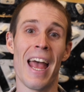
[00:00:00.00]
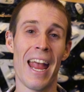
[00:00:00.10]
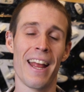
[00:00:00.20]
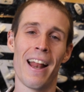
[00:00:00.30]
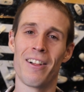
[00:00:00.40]

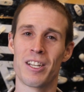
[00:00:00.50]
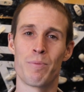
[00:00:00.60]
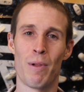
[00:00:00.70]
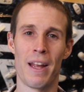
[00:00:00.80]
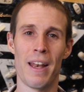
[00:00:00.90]
and I'll
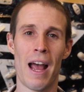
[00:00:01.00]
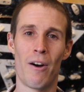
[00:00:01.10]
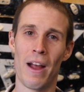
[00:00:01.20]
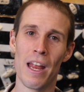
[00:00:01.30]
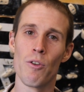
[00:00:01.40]
explain
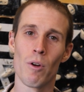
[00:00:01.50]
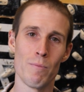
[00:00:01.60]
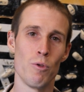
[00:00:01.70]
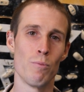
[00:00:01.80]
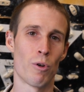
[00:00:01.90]
how indoor
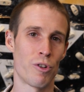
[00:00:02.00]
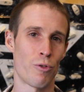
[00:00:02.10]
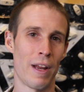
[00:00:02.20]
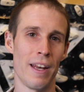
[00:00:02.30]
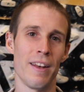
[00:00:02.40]
MoonBoard
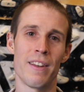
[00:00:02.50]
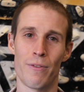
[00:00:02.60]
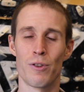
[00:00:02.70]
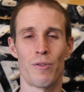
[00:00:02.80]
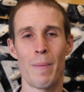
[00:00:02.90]
training
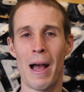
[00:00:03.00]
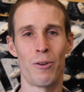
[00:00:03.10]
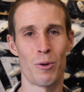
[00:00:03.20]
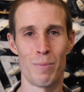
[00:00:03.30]
differs from outdoor